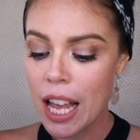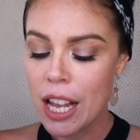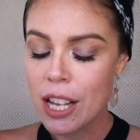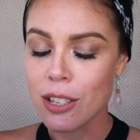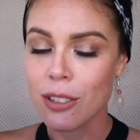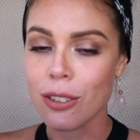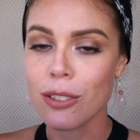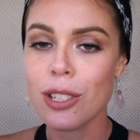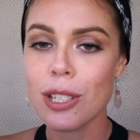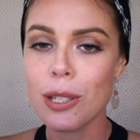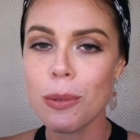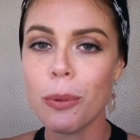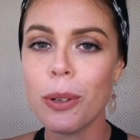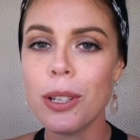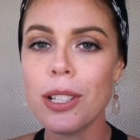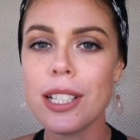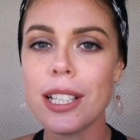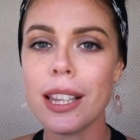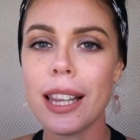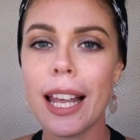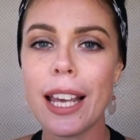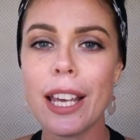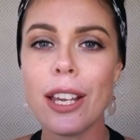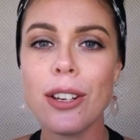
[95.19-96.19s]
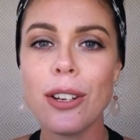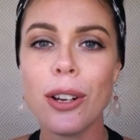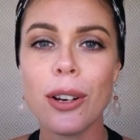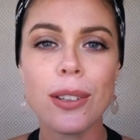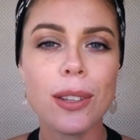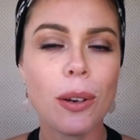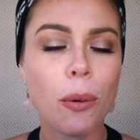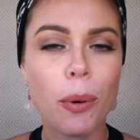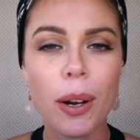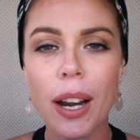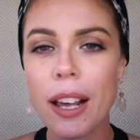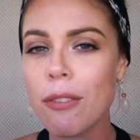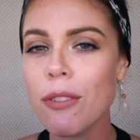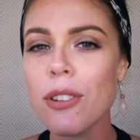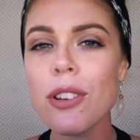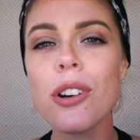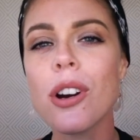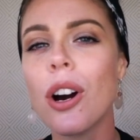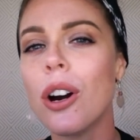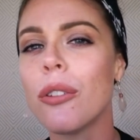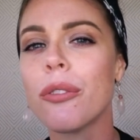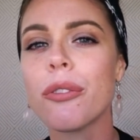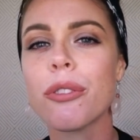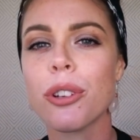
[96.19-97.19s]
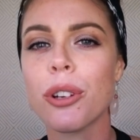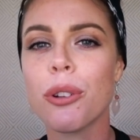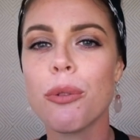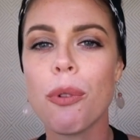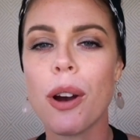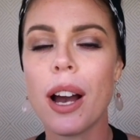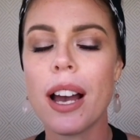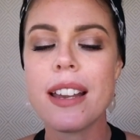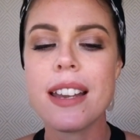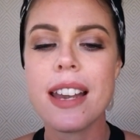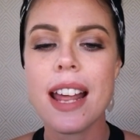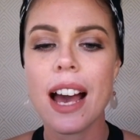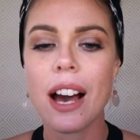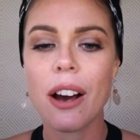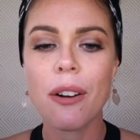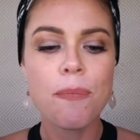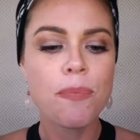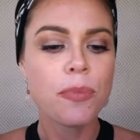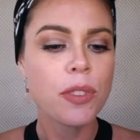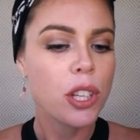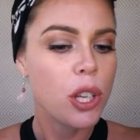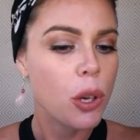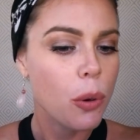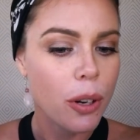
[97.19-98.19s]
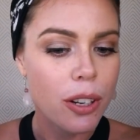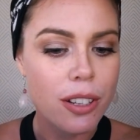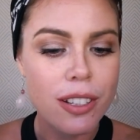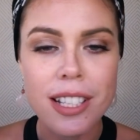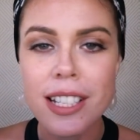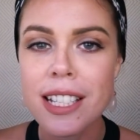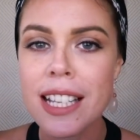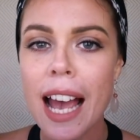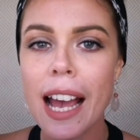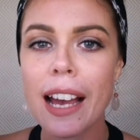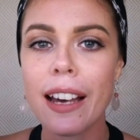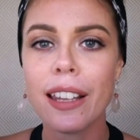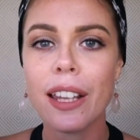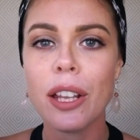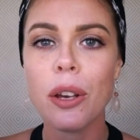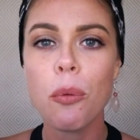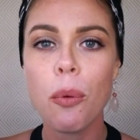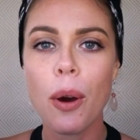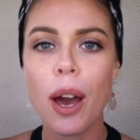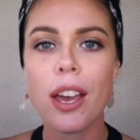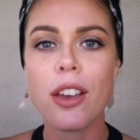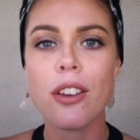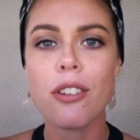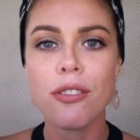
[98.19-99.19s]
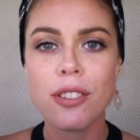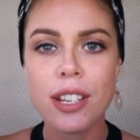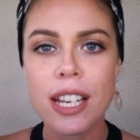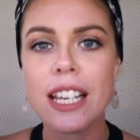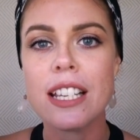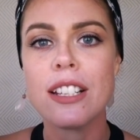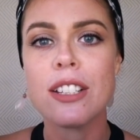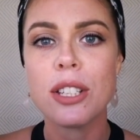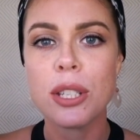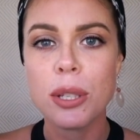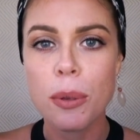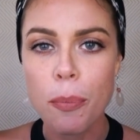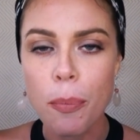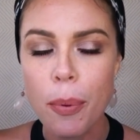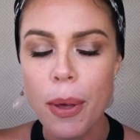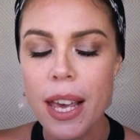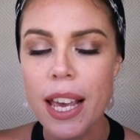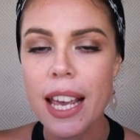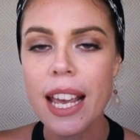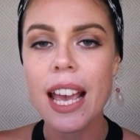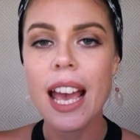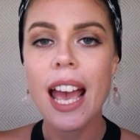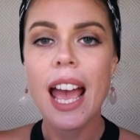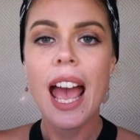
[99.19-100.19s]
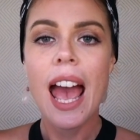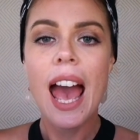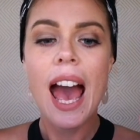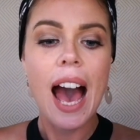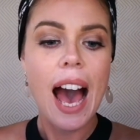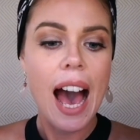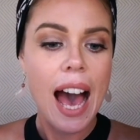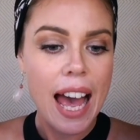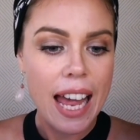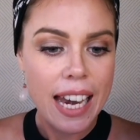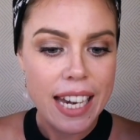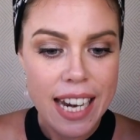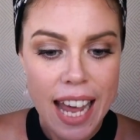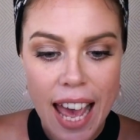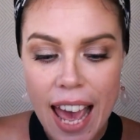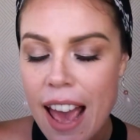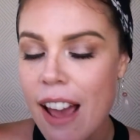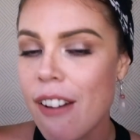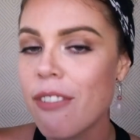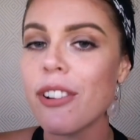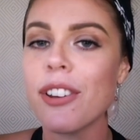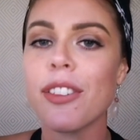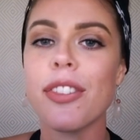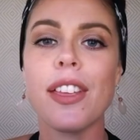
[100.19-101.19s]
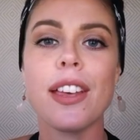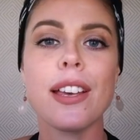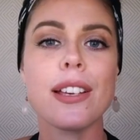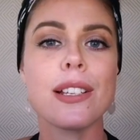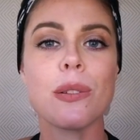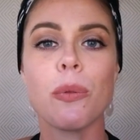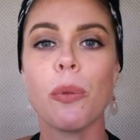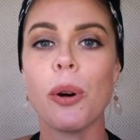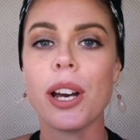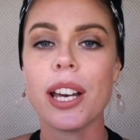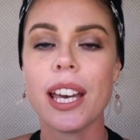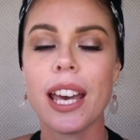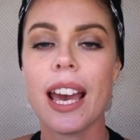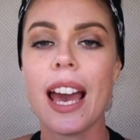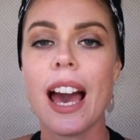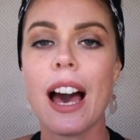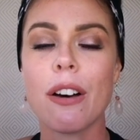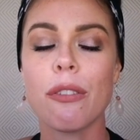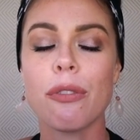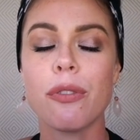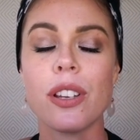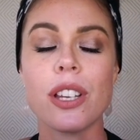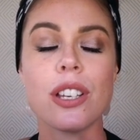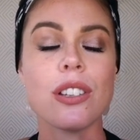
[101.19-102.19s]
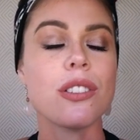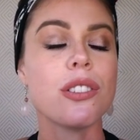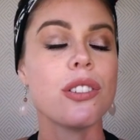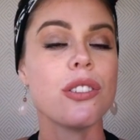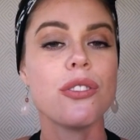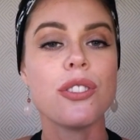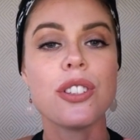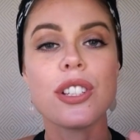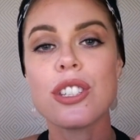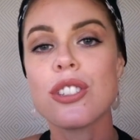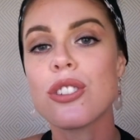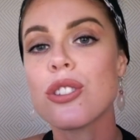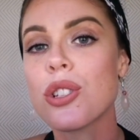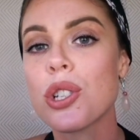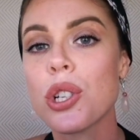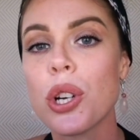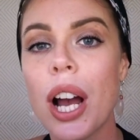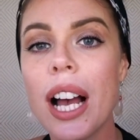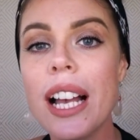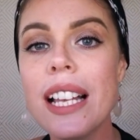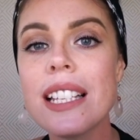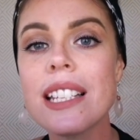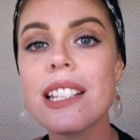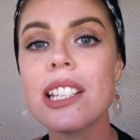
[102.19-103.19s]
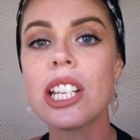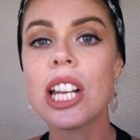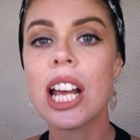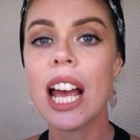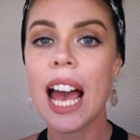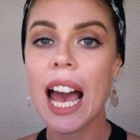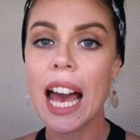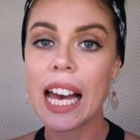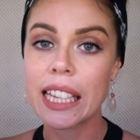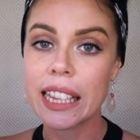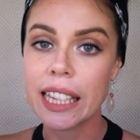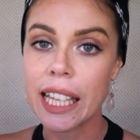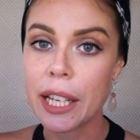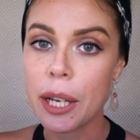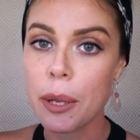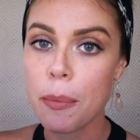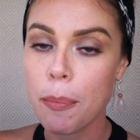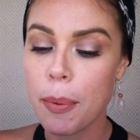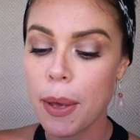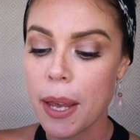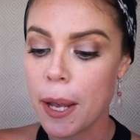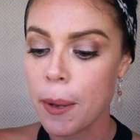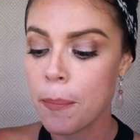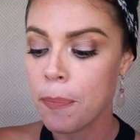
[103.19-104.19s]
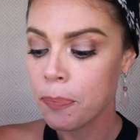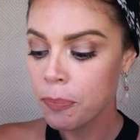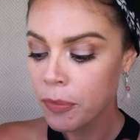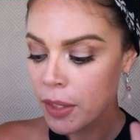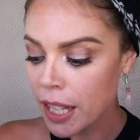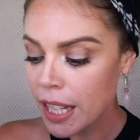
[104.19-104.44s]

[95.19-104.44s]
So I just wanted to let you know that whatever you're going through right now, you are exactly where you need to be and everything is working out for you. So just trust and let it be.